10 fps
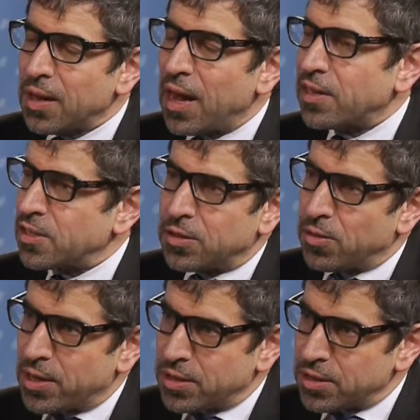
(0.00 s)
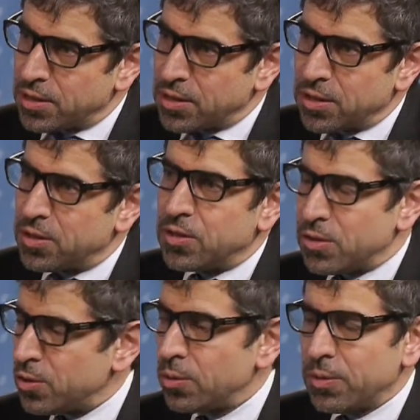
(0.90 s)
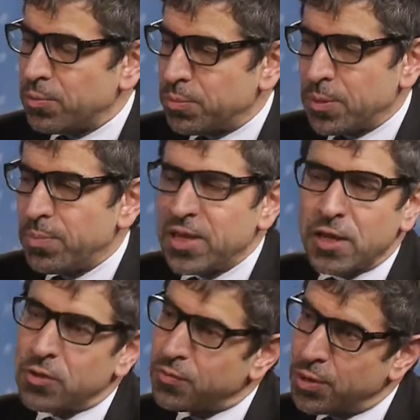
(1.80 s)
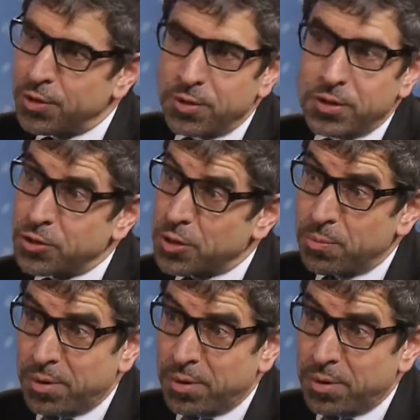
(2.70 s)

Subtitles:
exit crisis, the potential for a Eurozone